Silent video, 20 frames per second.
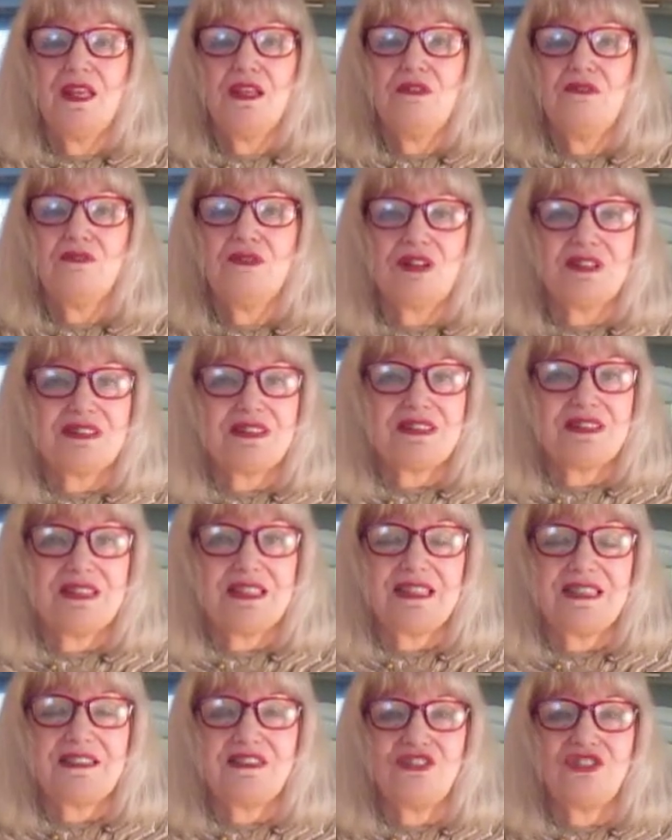
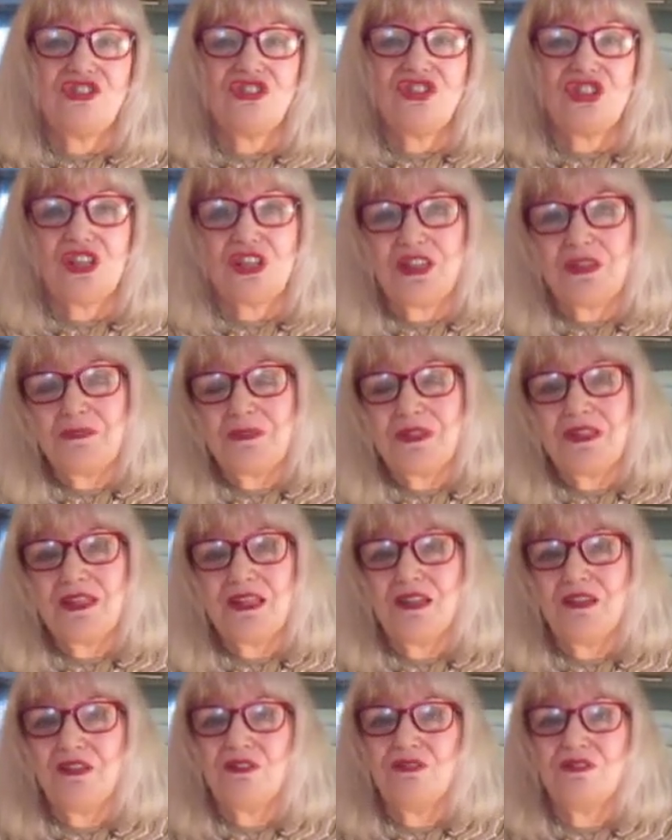rustic, charming
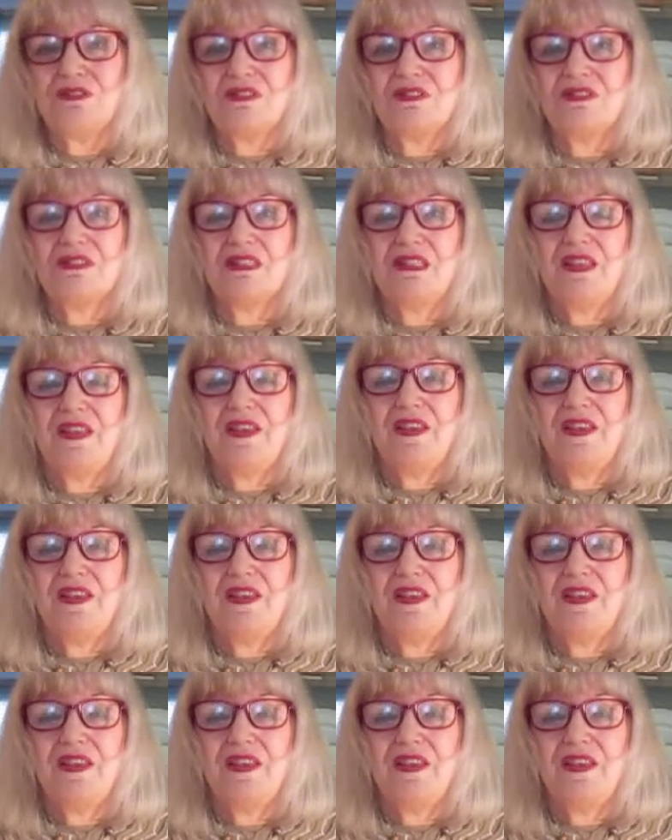house